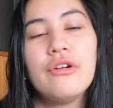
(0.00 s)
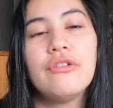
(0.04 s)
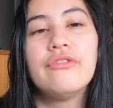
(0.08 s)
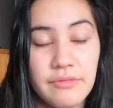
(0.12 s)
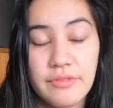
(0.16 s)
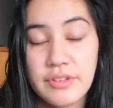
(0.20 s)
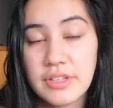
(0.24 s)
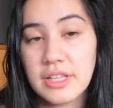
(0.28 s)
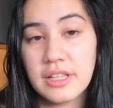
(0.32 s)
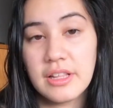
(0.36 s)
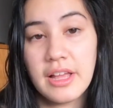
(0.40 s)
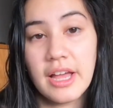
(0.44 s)

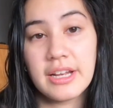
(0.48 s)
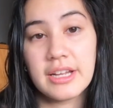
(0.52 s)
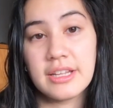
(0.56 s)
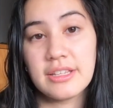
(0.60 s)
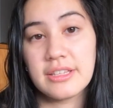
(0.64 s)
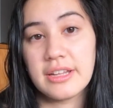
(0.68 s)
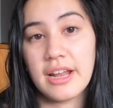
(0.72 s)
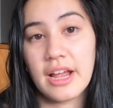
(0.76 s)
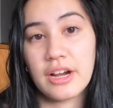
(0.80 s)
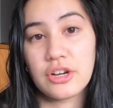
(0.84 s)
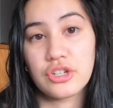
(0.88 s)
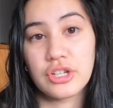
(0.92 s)
Invisalign
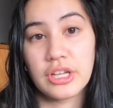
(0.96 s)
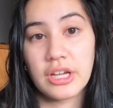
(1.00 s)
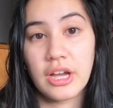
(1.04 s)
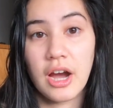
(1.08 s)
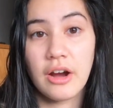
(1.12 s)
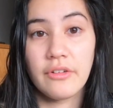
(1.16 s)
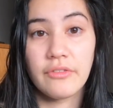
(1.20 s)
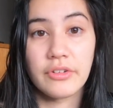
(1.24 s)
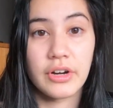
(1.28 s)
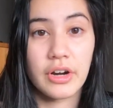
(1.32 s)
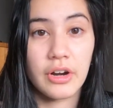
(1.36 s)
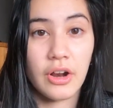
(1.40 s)
isn't actually
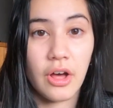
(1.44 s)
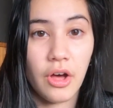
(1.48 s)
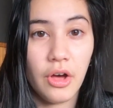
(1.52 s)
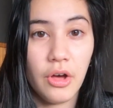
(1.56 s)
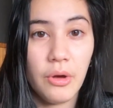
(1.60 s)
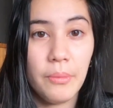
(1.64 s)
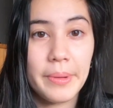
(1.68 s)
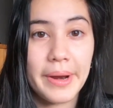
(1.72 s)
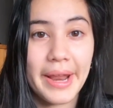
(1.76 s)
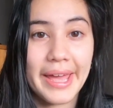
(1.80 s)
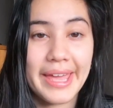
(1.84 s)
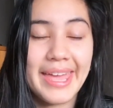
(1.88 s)
covered at
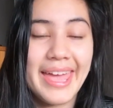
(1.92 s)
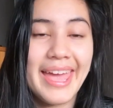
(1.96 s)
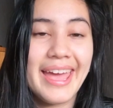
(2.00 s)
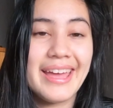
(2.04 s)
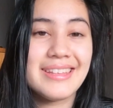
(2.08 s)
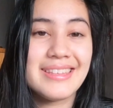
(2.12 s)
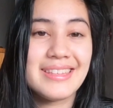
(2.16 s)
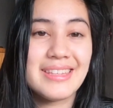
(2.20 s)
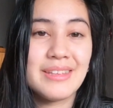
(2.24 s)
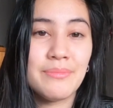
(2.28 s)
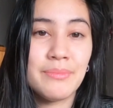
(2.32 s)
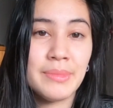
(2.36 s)
all, but I
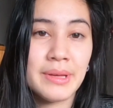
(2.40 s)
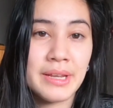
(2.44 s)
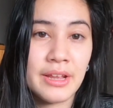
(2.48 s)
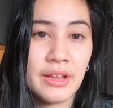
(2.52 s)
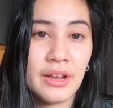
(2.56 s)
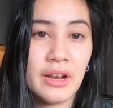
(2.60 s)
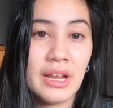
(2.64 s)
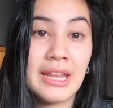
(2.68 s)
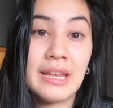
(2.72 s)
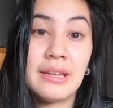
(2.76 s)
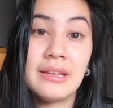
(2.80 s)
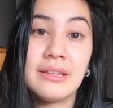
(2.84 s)
can submit
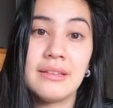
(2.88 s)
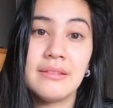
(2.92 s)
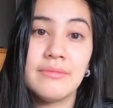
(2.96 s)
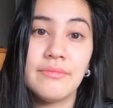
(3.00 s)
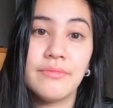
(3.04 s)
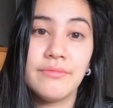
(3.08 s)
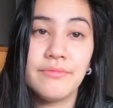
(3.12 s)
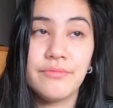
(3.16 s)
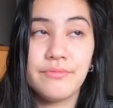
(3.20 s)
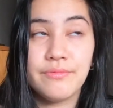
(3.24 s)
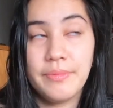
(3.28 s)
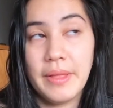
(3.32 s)
it in
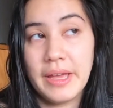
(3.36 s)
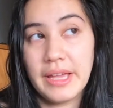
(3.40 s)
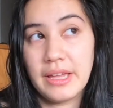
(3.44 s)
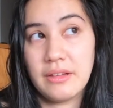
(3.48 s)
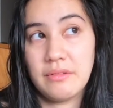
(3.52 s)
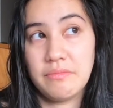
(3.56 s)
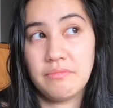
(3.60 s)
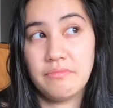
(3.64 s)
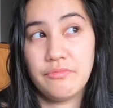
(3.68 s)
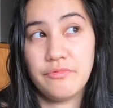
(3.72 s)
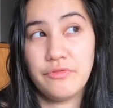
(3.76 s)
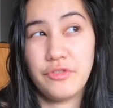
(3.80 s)

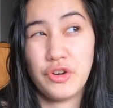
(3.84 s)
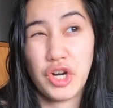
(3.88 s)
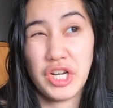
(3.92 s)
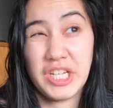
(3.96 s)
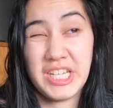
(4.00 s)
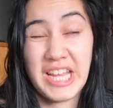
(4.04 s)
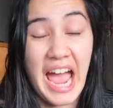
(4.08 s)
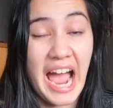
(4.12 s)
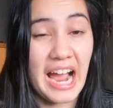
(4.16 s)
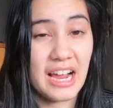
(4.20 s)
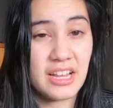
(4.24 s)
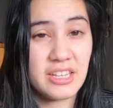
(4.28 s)
like for a
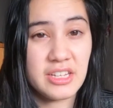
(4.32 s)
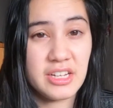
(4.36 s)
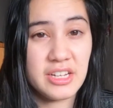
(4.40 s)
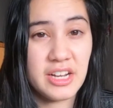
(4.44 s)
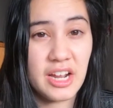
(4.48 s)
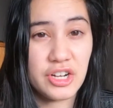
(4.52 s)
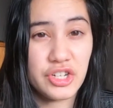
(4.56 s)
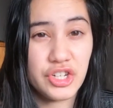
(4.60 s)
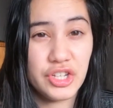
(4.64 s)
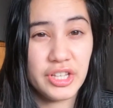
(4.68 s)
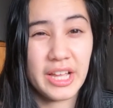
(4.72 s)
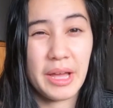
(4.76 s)
tax
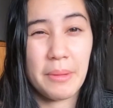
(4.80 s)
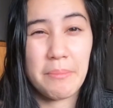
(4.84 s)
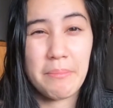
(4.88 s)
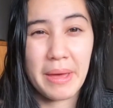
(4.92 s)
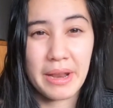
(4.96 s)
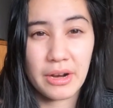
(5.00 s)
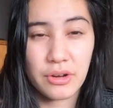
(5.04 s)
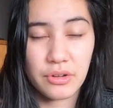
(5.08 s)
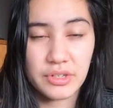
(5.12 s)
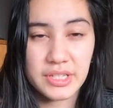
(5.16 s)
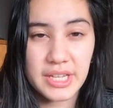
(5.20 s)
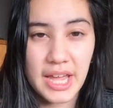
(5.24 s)
deduction, like a
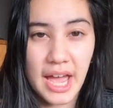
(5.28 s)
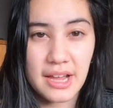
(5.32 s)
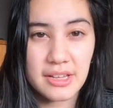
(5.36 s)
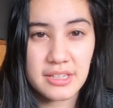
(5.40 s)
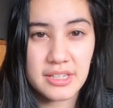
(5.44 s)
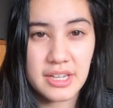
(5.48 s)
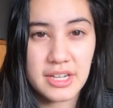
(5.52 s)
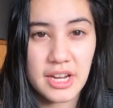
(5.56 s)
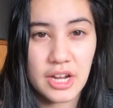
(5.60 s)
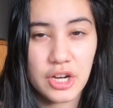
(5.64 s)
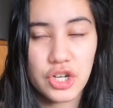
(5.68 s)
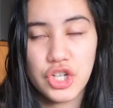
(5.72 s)
medical tax
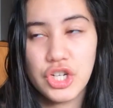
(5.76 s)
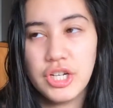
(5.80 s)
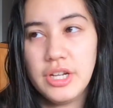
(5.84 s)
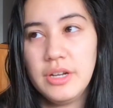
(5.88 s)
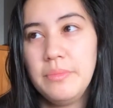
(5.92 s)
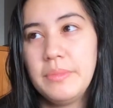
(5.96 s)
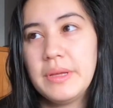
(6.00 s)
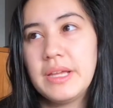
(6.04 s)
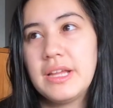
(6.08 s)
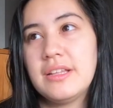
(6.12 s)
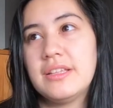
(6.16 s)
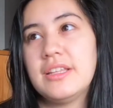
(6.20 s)

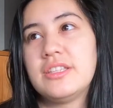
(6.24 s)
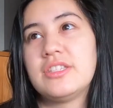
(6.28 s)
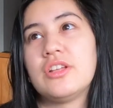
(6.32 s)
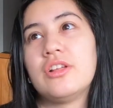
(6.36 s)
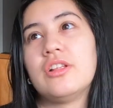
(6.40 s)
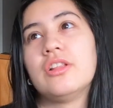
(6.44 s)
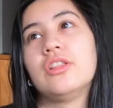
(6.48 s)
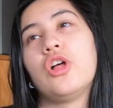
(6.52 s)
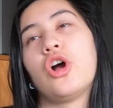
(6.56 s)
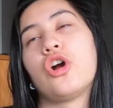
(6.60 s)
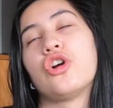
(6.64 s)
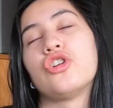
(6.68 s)
deduction, because it's
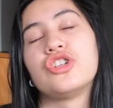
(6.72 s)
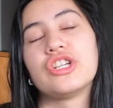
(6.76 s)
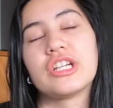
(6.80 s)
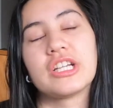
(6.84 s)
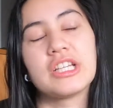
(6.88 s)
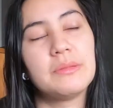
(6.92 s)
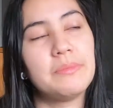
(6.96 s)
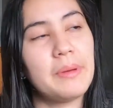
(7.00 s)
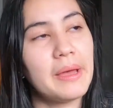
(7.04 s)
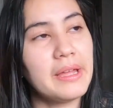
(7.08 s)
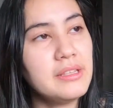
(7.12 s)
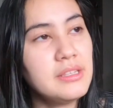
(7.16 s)
a large
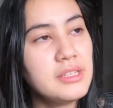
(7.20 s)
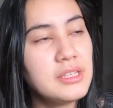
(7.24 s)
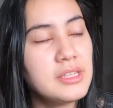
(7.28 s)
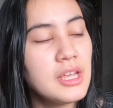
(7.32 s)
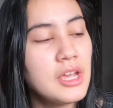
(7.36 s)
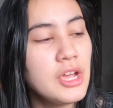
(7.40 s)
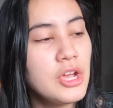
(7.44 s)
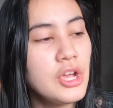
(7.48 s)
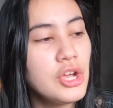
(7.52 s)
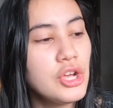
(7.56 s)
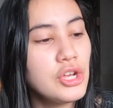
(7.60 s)
expense.